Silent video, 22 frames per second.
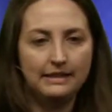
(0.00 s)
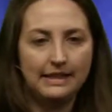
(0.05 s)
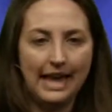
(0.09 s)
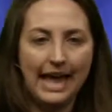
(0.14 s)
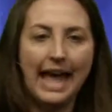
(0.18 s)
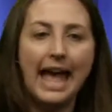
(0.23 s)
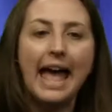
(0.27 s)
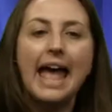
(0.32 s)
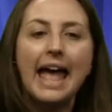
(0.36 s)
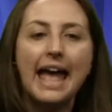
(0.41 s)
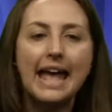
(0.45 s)
the
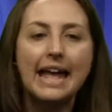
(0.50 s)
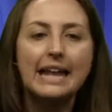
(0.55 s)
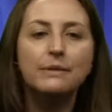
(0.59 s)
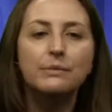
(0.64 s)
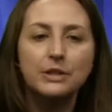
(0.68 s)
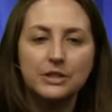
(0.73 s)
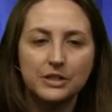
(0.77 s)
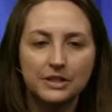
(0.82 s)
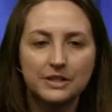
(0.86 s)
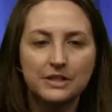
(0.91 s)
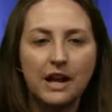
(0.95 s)
head,
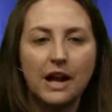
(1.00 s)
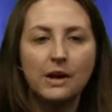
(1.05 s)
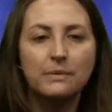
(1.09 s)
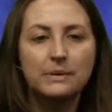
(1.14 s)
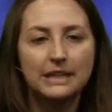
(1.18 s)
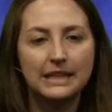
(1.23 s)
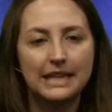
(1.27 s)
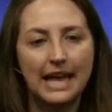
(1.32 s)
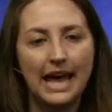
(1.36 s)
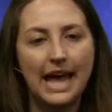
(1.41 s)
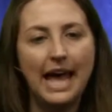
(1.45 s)
which is not
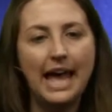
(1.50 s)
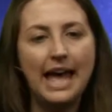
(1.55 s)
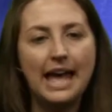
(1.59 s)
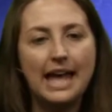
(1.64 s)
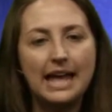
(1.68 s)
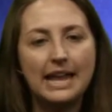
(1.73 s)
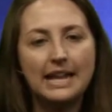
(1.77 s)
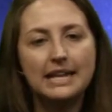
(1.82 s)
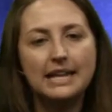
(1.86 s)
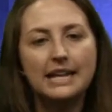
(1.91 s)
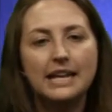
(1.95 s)
really a
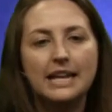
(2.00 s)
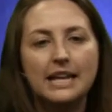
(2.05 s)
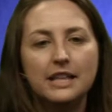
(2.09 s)
head,